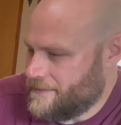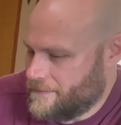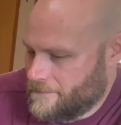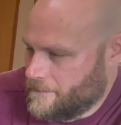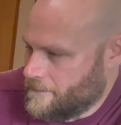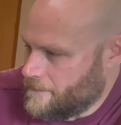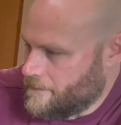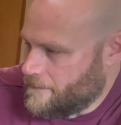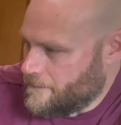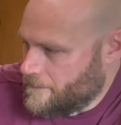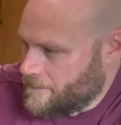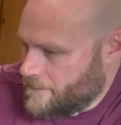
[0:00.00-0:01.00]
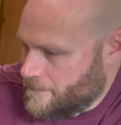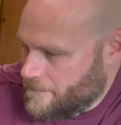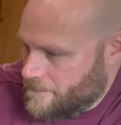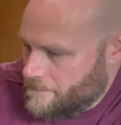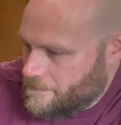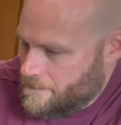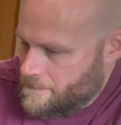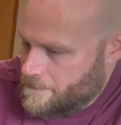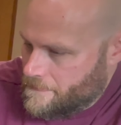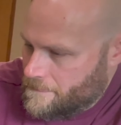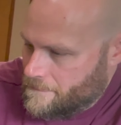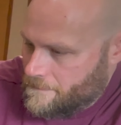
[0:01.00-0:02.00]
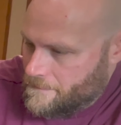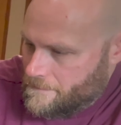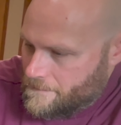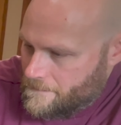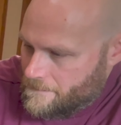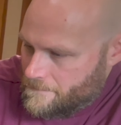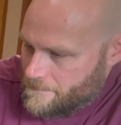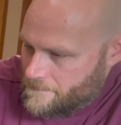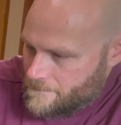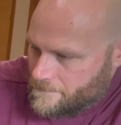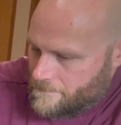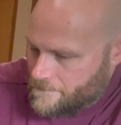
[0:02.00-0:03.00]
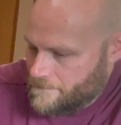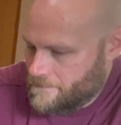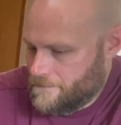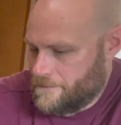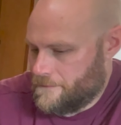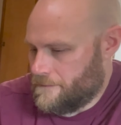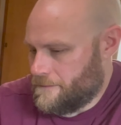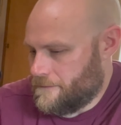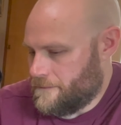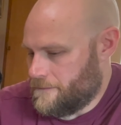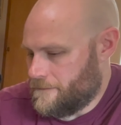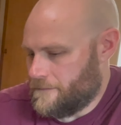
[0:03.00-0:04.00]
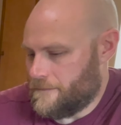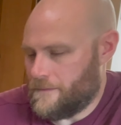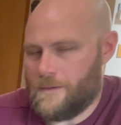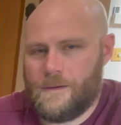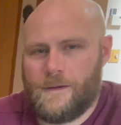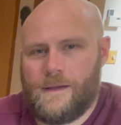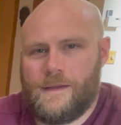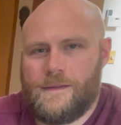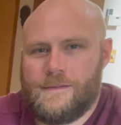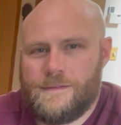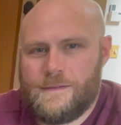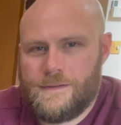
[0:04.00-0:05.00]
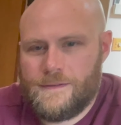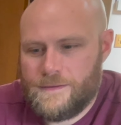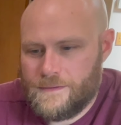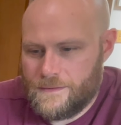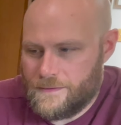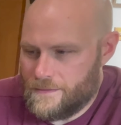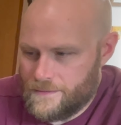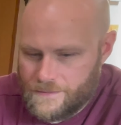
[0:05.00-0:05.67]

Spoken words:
[no speech]